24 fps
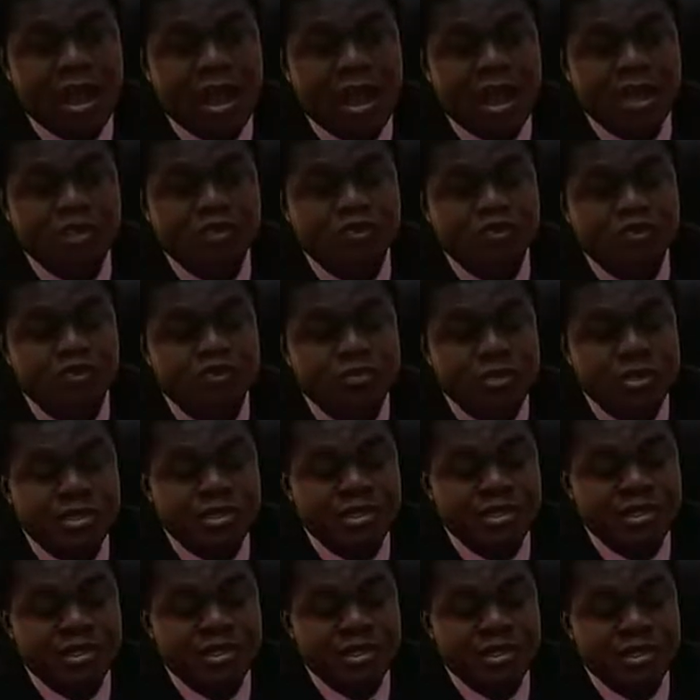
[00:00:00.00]
are so
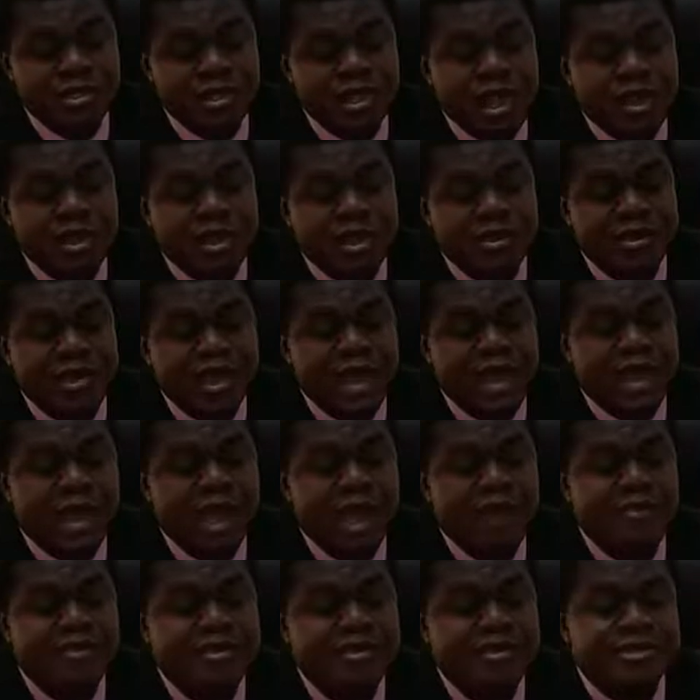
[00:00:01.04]
many around the Kangari